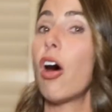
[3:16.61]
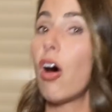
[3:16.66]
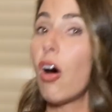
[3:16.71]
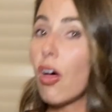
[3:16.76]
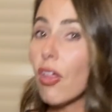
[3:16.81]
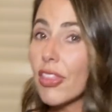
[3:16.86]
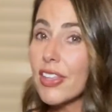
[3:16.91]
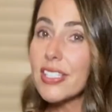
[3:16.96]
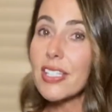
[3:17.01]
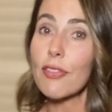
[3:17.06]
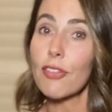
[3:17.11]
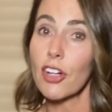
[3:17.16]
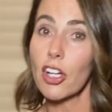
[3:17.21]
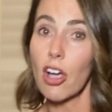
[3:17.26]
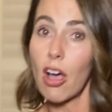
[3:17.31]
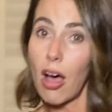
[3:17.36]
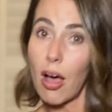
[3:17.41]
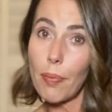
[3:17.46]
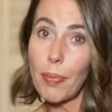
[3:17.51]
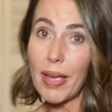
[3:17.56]
all the
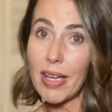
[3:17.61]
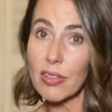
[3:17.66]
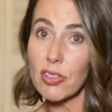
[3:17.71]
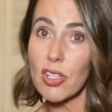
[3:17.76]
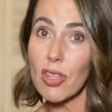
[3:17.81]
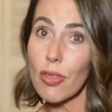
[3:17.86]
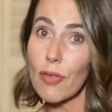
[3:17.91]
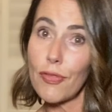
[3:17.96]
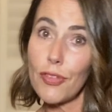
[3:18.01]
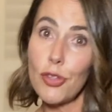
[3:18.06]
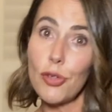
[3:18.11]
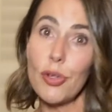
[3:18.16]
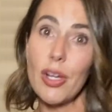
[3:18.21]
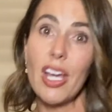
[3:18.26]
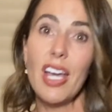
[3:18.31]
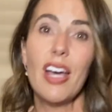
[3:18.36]
different compounds of the food